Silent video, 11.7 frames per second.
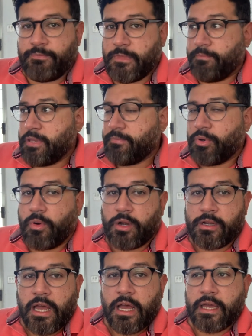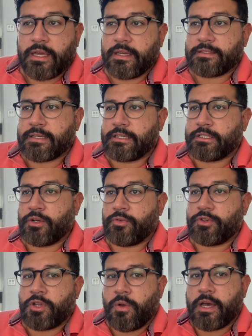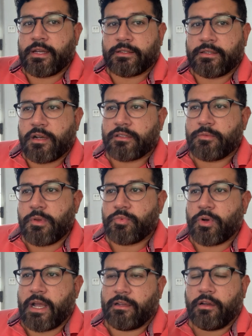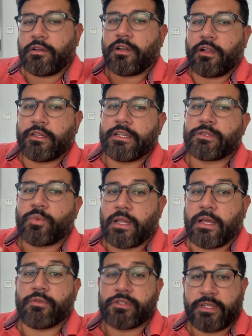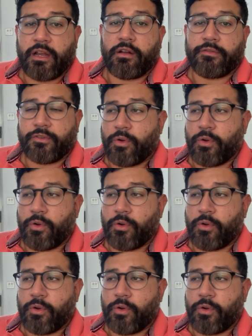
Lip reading: the people are nice, I don't know how to talk to people. I learned all this while I was there, of